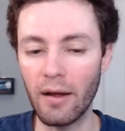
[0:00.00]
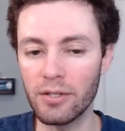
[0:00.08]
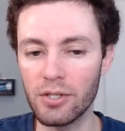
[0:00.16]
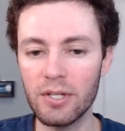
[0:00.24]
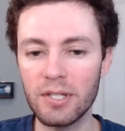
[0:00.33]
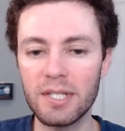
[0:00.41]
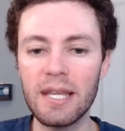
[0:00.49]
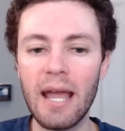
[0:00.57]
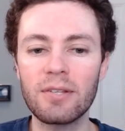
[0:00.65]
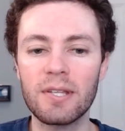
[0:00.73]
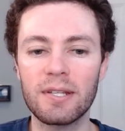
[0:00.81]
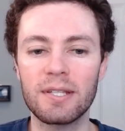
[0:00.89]
you could see
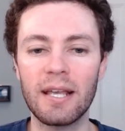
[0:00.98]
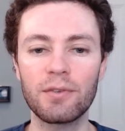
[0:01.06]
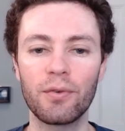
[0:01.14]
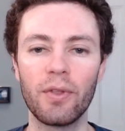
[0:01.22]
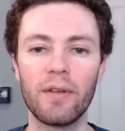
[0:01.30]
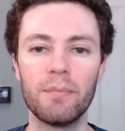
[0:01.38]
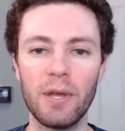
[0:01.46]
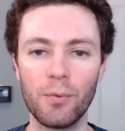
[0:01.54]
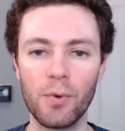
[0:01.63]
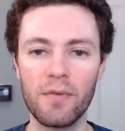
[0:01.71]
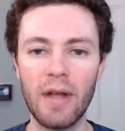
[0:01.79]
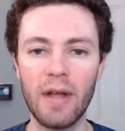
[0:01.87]
how successful they've been.
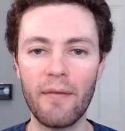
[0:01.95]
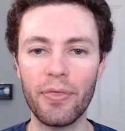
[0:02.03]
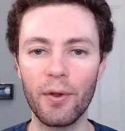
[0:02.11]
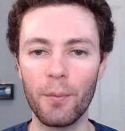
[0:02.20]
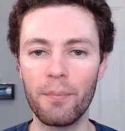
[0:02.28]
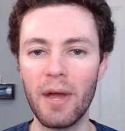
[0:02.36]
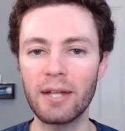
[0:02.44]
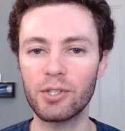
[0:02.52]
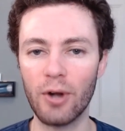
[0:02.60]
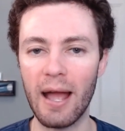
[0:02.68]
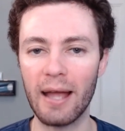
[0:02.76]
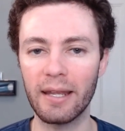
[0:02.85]
We've got their bet
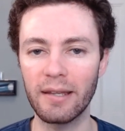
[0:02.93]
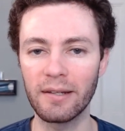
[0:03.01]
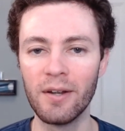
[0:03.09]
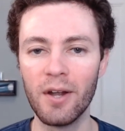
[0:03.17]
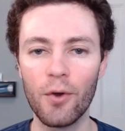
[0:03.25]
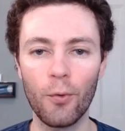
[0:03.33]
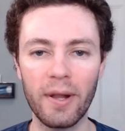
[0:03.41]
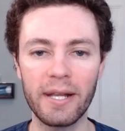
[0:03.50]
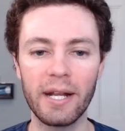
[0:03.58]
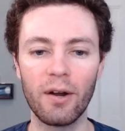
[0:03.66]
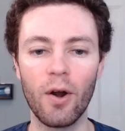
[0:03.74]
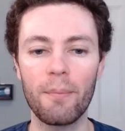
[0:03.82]
tracking right here